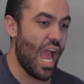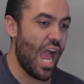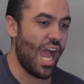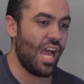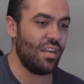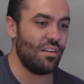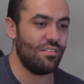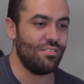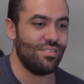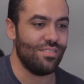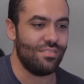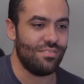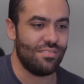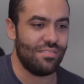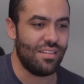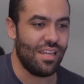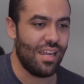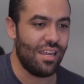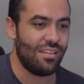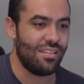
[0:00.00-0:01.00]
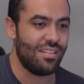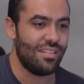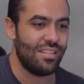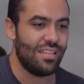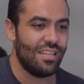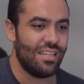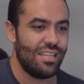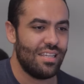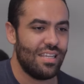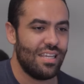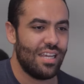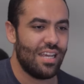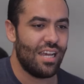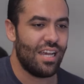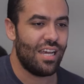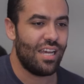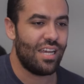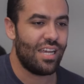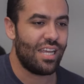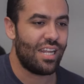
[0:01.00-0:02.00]
i understand
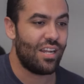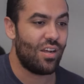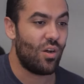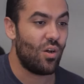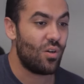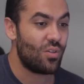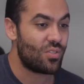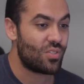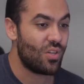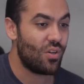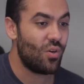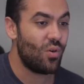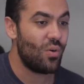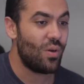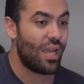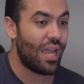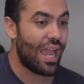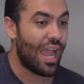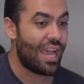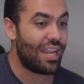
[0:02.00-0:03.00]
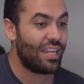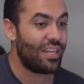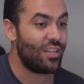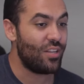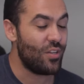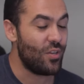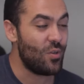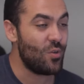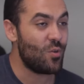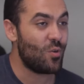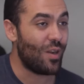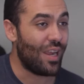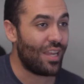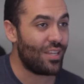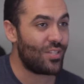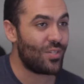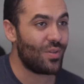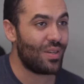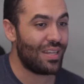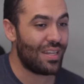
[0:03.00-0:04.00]
uh, it also added new
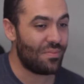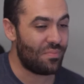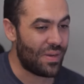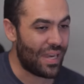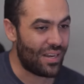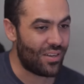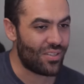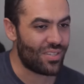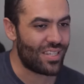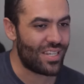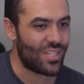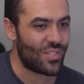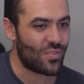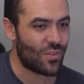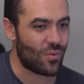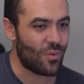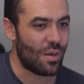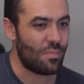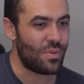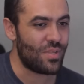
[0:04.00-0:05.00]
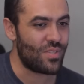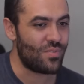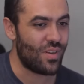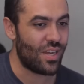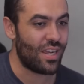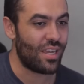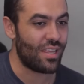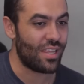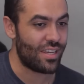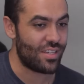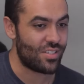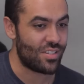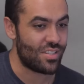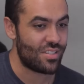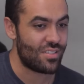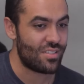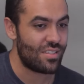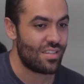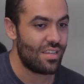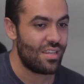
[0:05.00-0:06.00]
graduated penalties for weapons
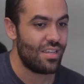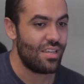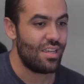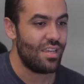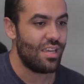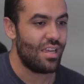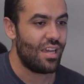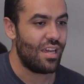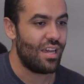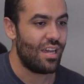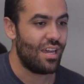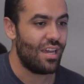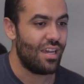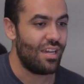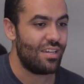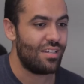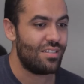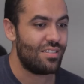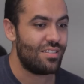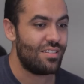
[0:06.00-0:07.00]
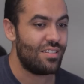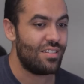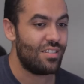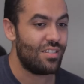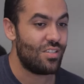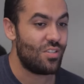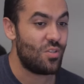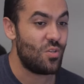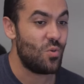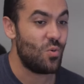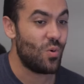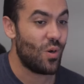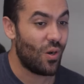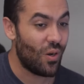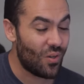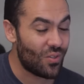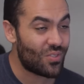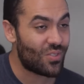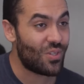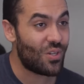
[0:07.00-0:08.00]
violations uh, you
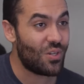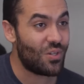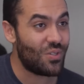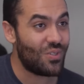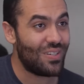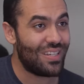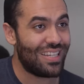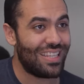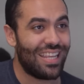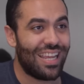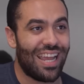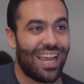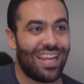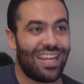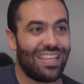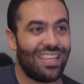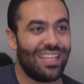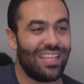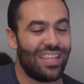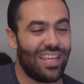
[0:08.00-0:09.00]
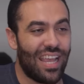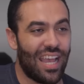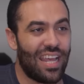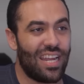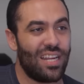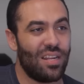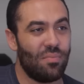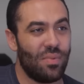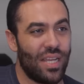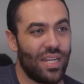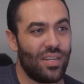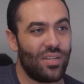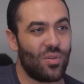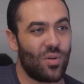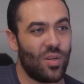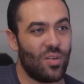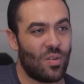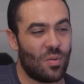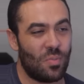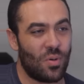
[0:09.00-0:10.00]
also and they added they added a
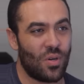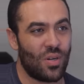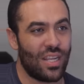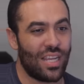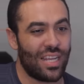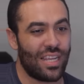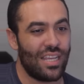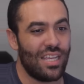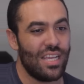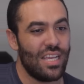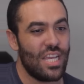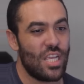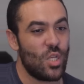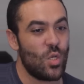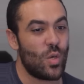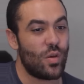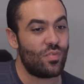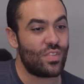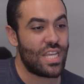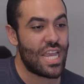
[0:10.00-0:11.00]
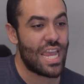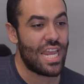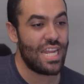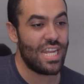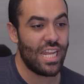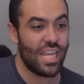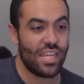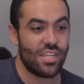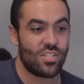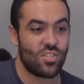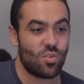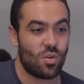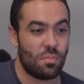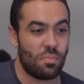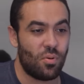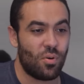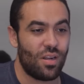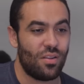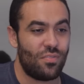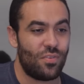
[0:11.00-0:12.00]
mandatory reporting you have 10 days to
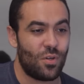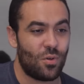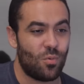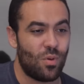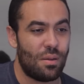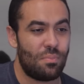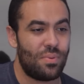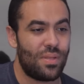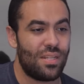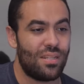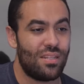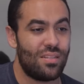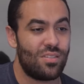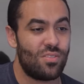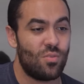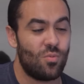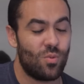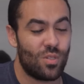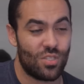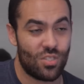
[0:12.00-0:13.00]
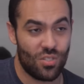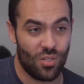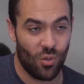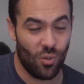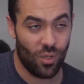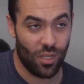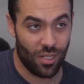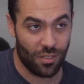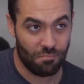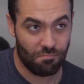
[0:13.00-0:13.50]
report if your weapons was stolen